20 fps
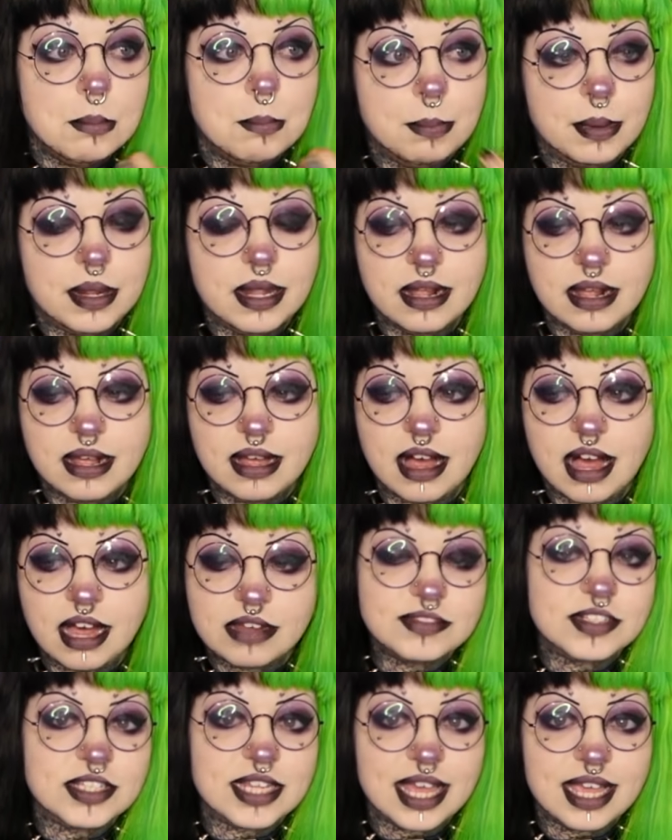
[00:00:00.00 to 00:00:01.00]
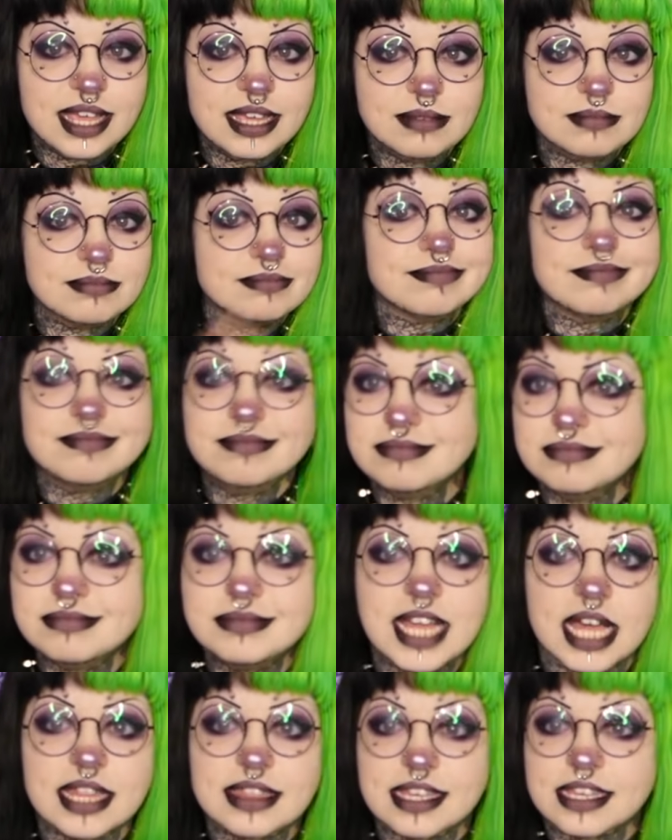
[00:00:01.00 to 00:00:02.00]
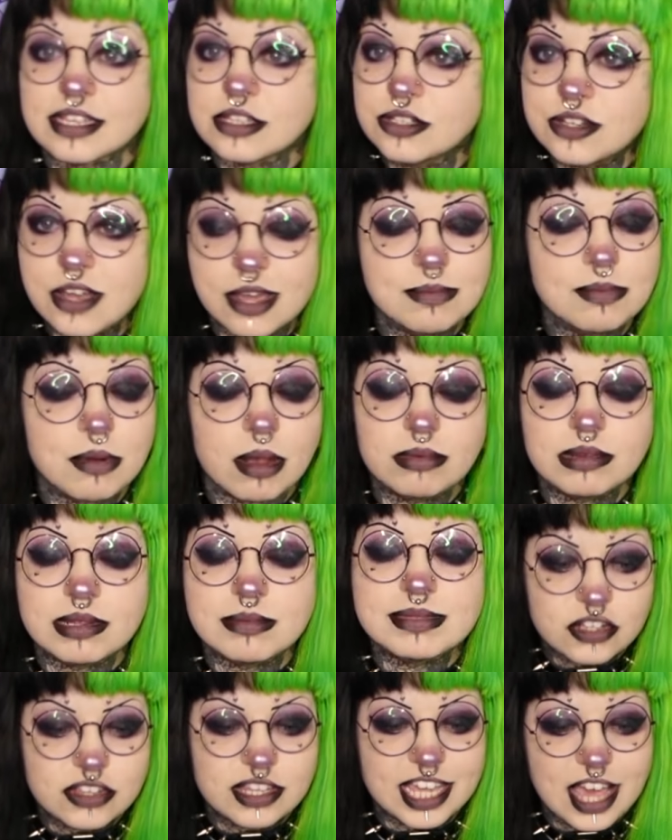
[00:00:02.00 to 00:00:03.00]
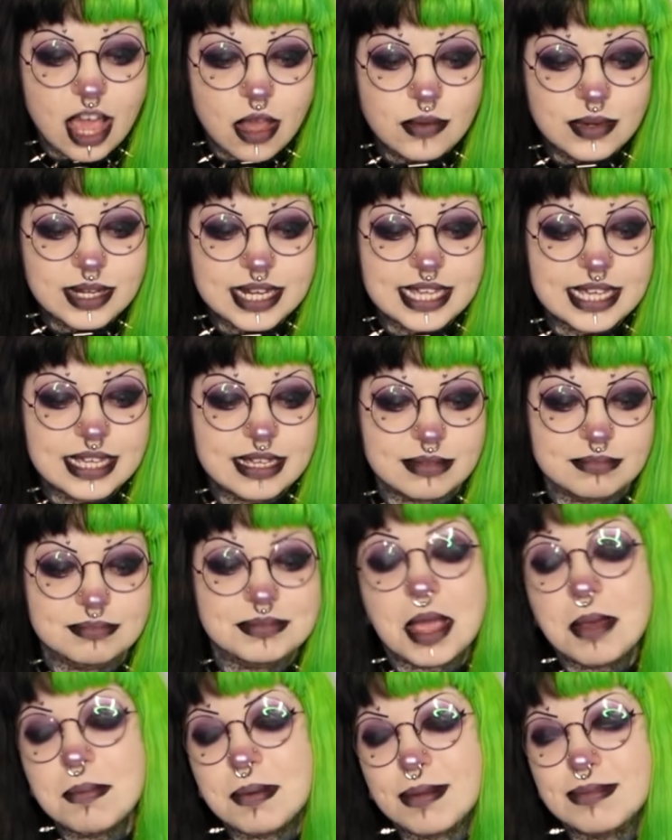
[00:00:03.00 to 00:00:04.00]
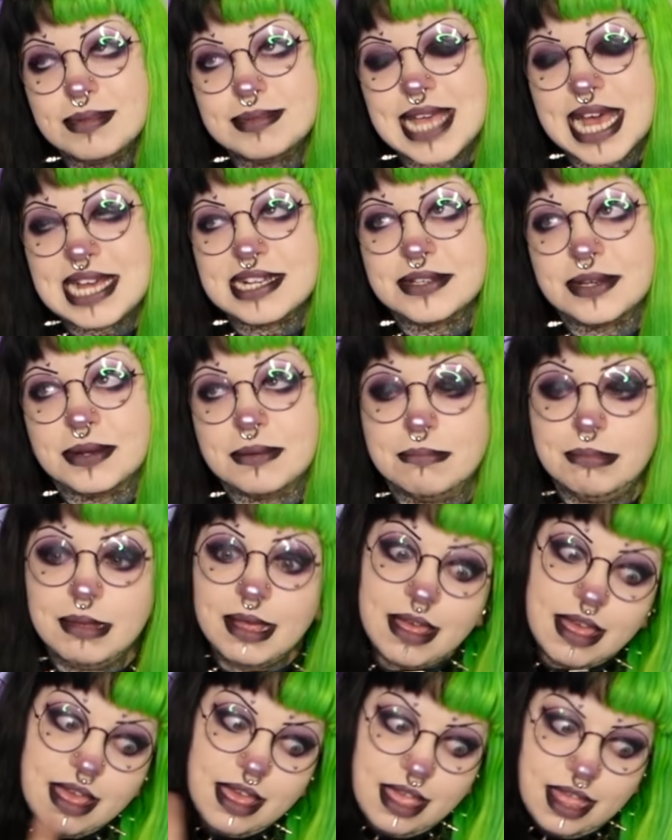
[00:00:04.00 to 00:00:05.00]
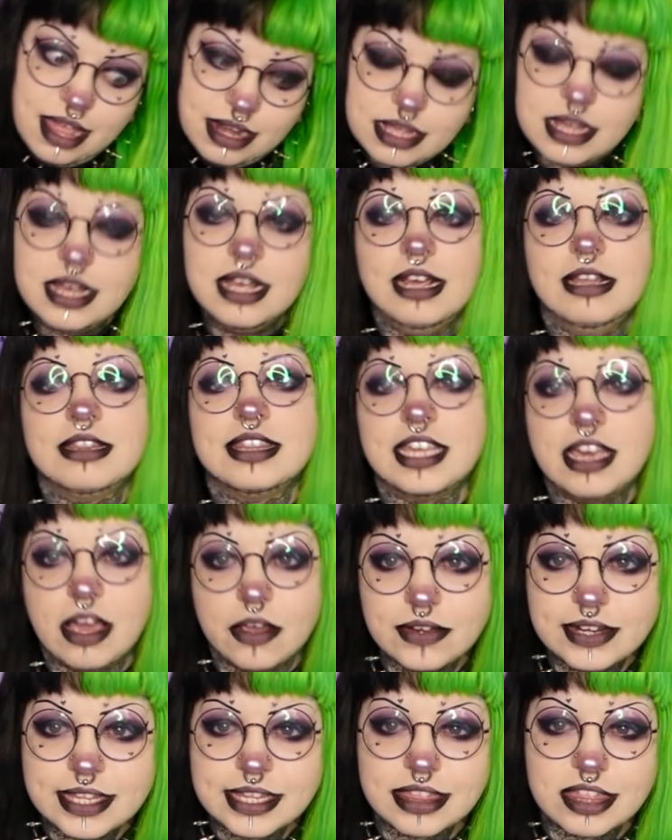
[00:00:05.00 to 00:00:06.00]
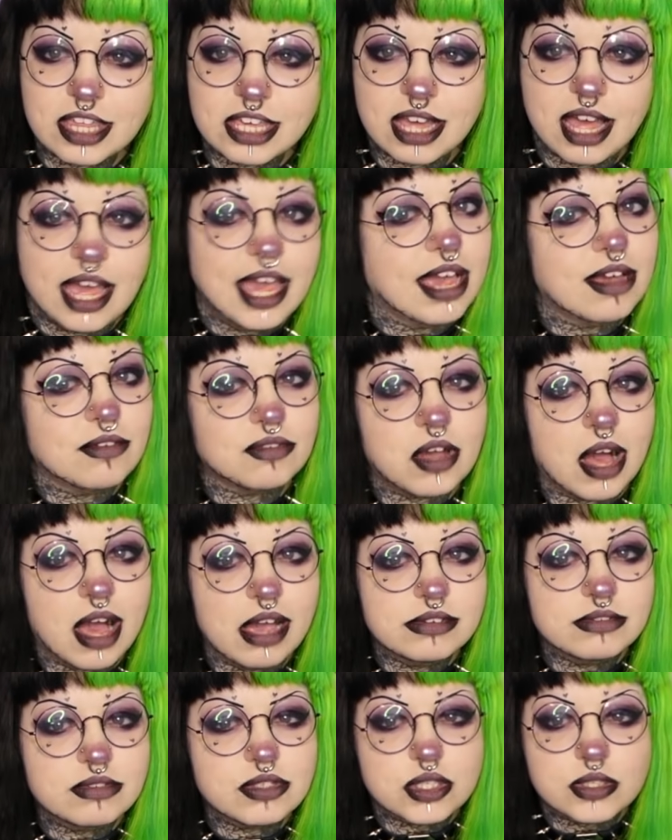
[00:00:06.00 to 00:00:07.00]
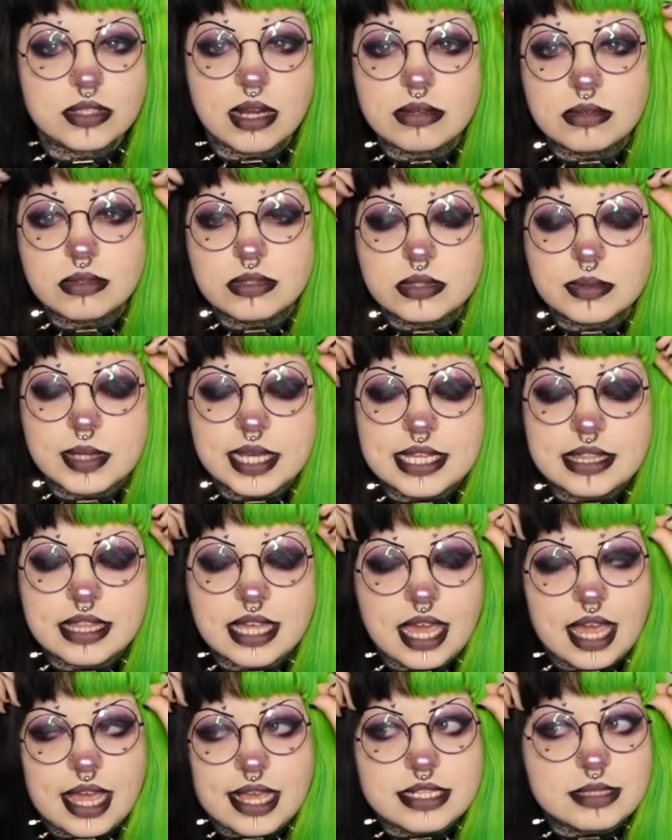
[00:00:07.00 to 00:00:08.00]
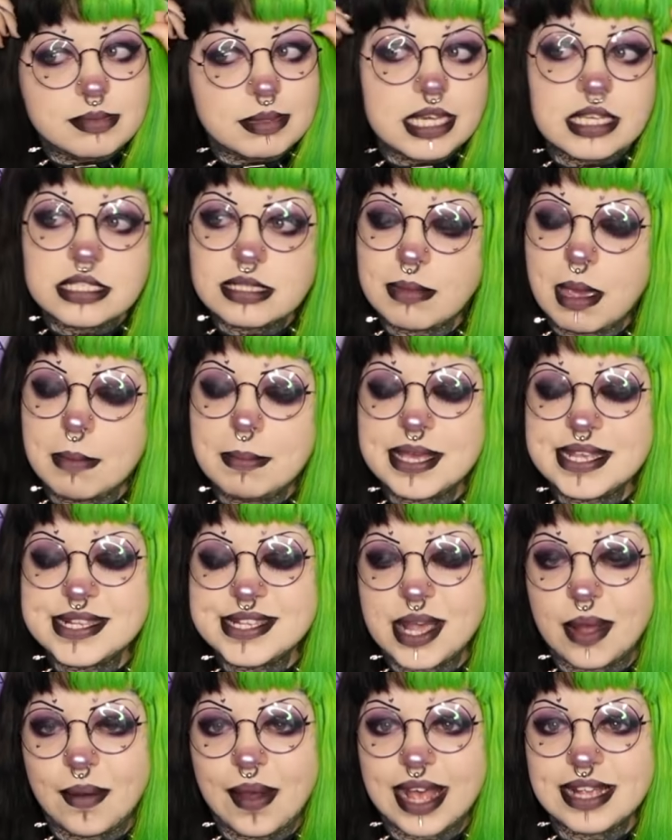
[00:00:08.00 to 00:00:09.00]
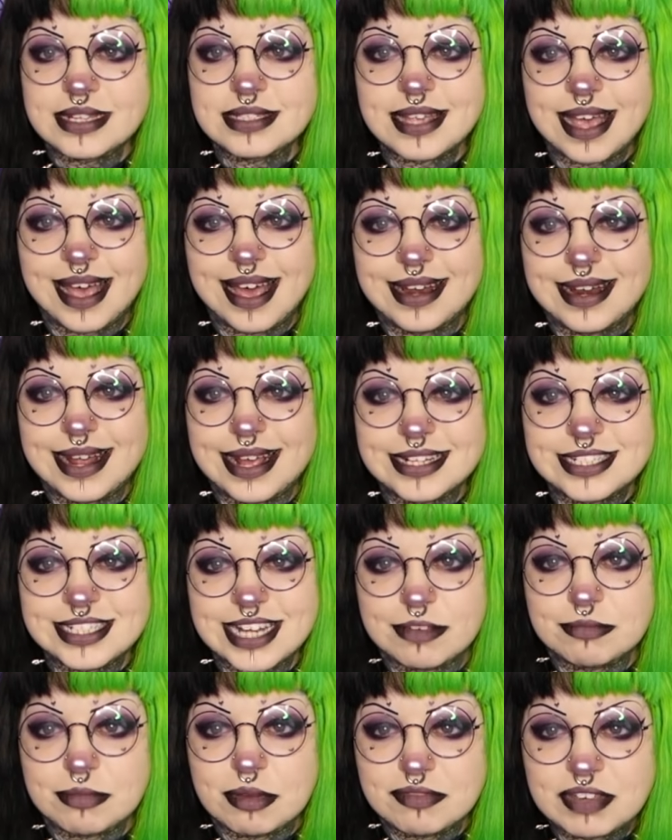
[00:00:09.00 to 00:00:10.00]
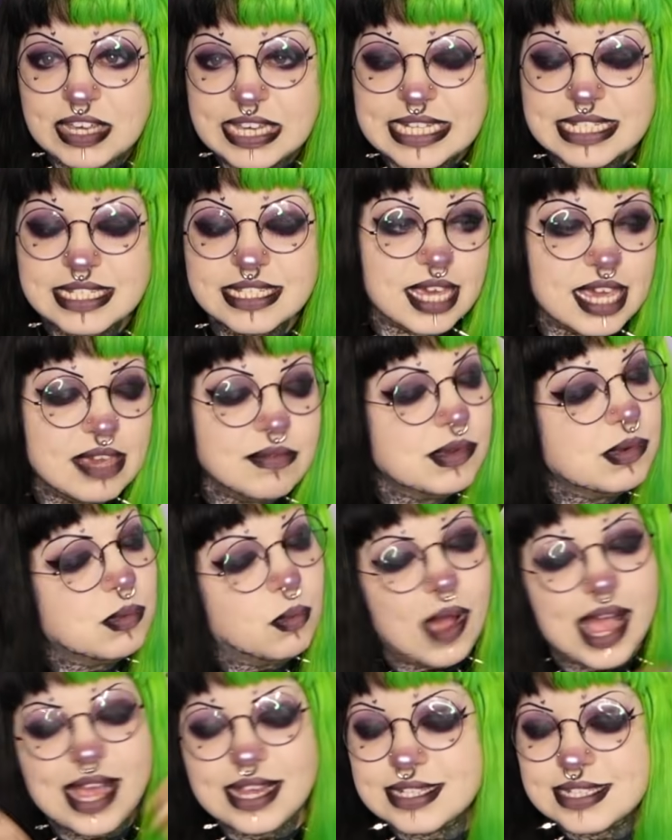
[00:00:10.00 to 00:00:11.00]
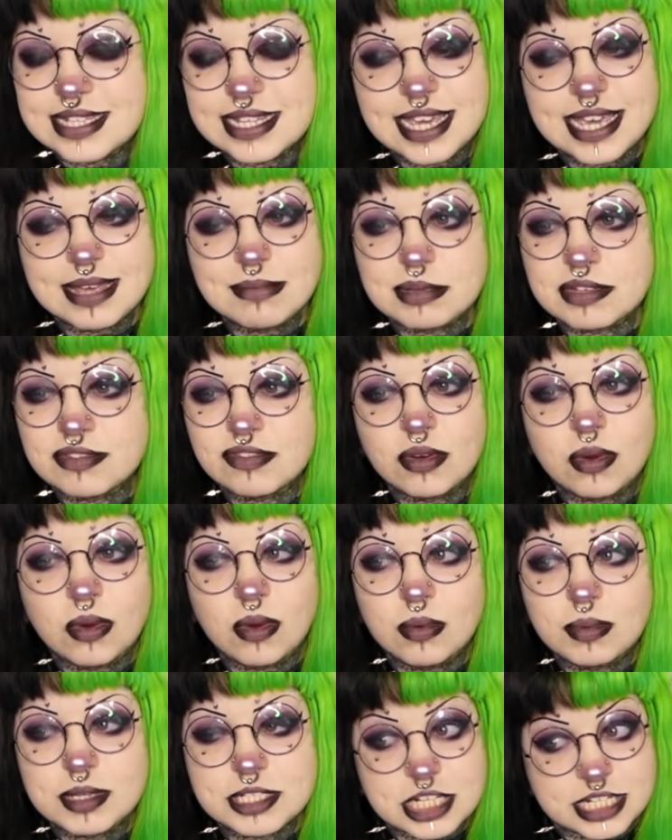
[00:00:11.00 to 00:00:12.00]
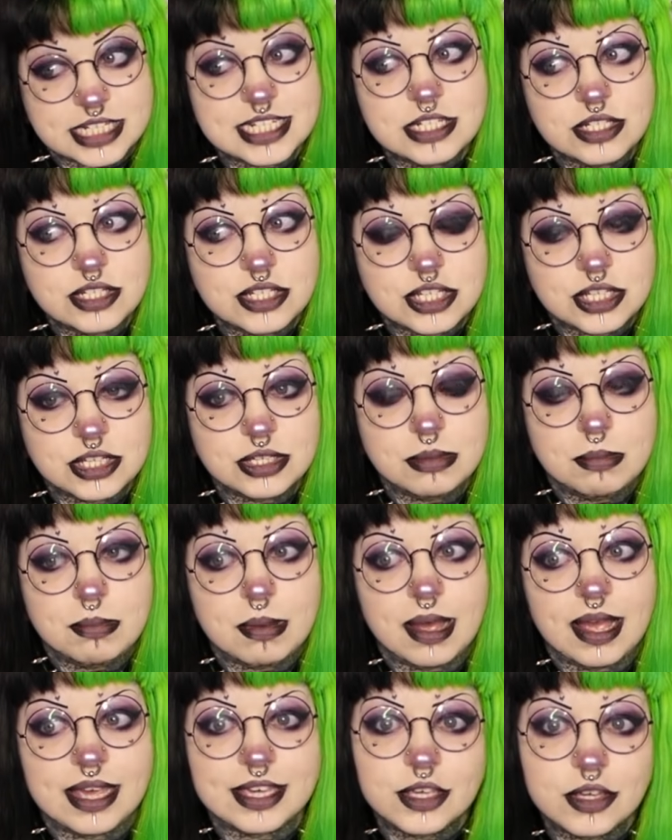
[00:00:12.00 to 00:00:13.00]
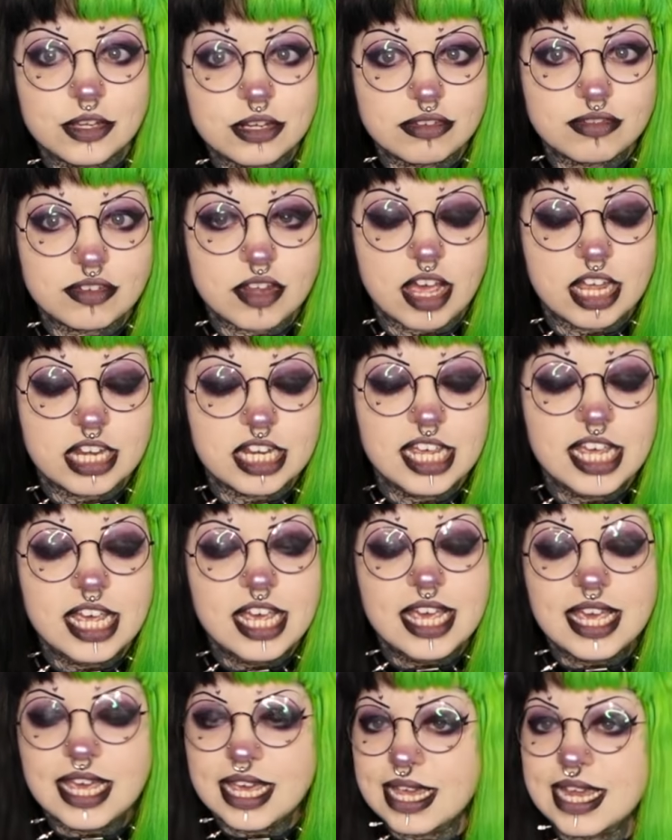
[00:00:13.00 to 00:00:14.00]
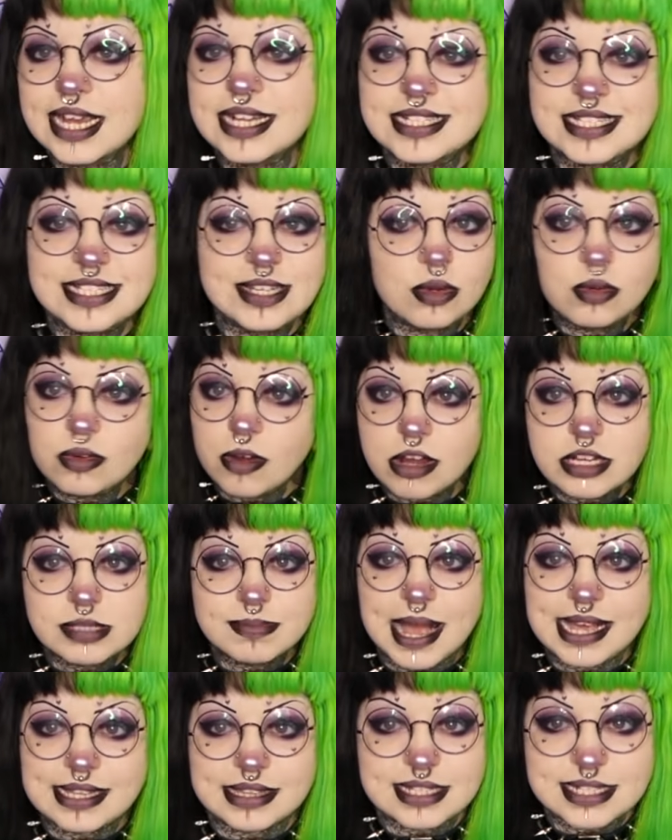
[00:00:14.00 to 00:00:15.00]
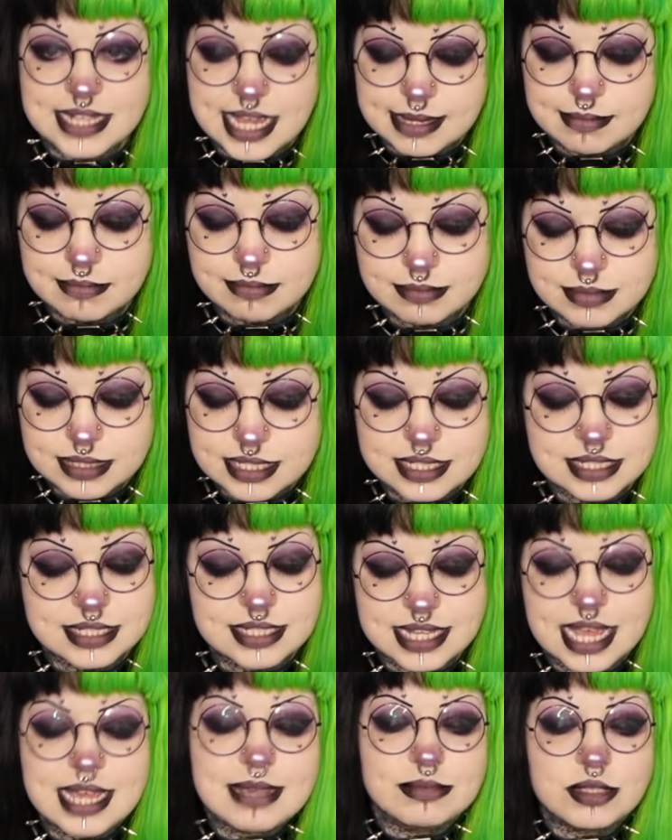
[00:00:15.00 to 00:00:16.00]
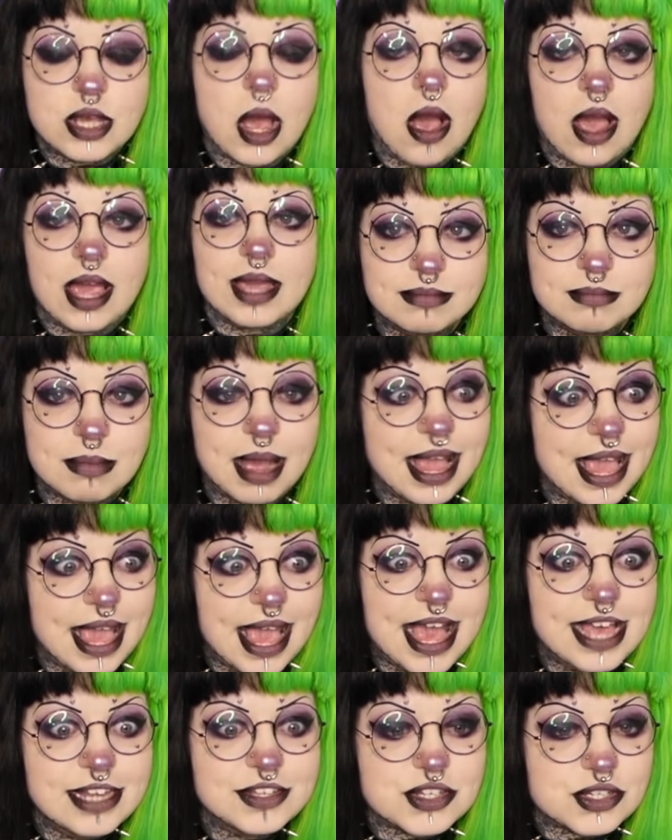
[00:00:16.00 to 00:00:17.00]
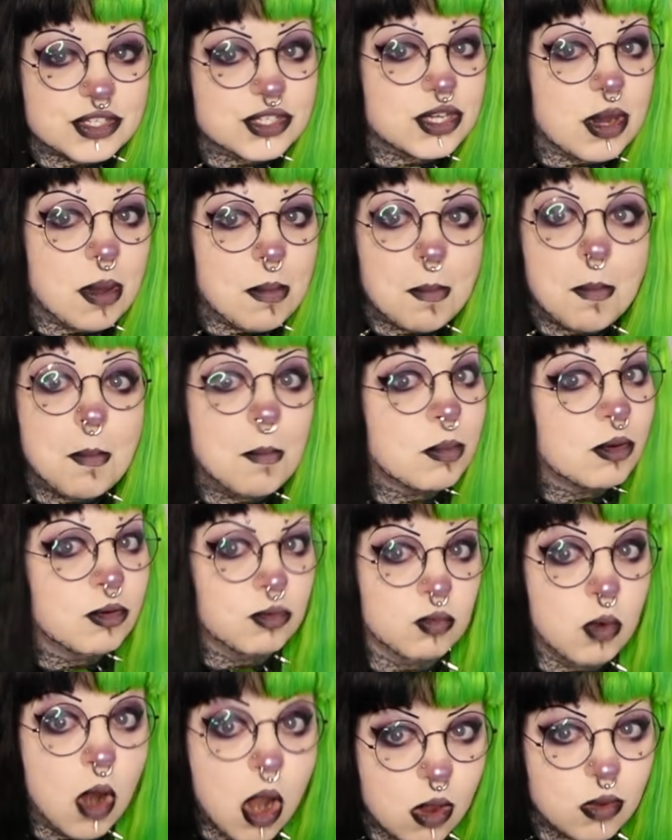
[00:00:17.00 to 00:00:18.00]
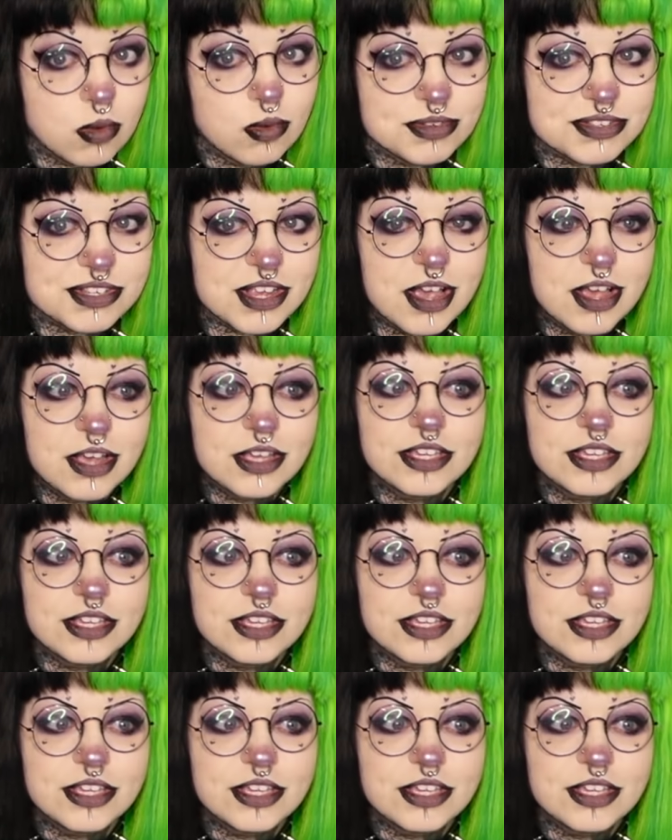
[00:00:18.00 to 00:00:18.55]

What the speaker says: But after that, nothing, no problems. No problems at all, but the only thing I have kind of struggled with is because of my PCOS and I shaved my face. Even waxing it before, which I didn't do, but I could have done, it still grows back the same time. My hair just grows.